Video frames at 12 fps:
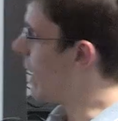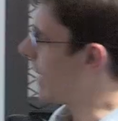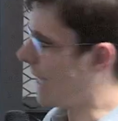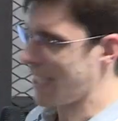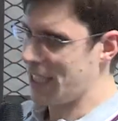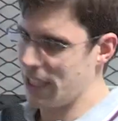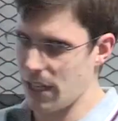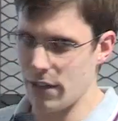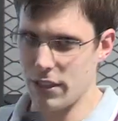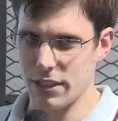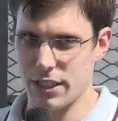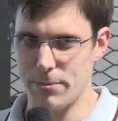getting
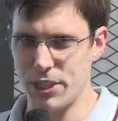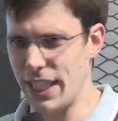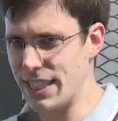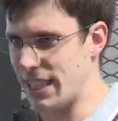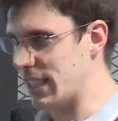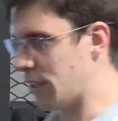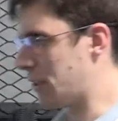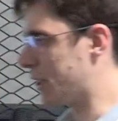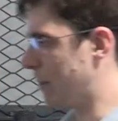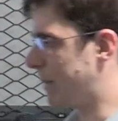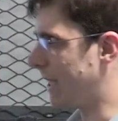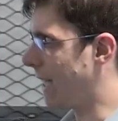code onto machines, it looks
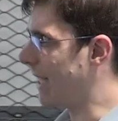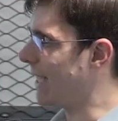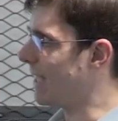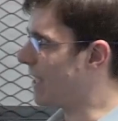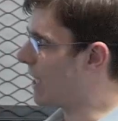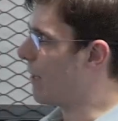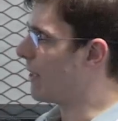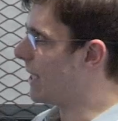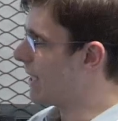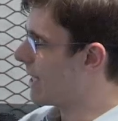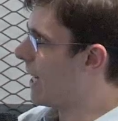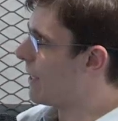something like this. So
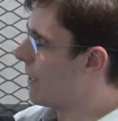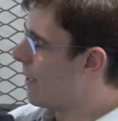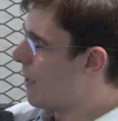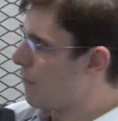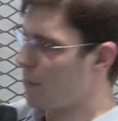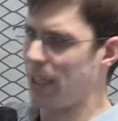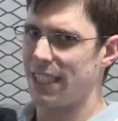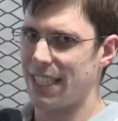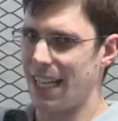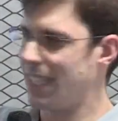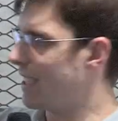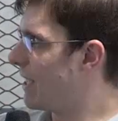it's either from this
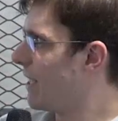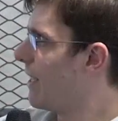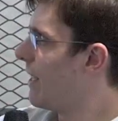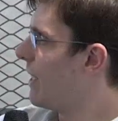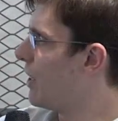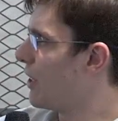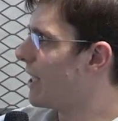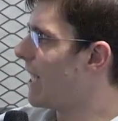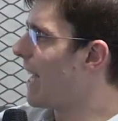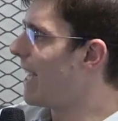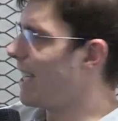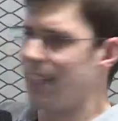end, you just
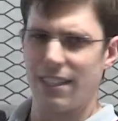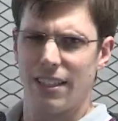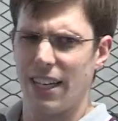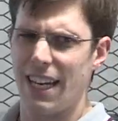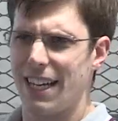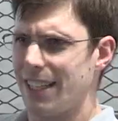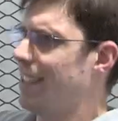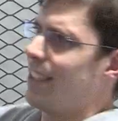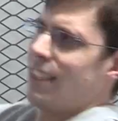say, here,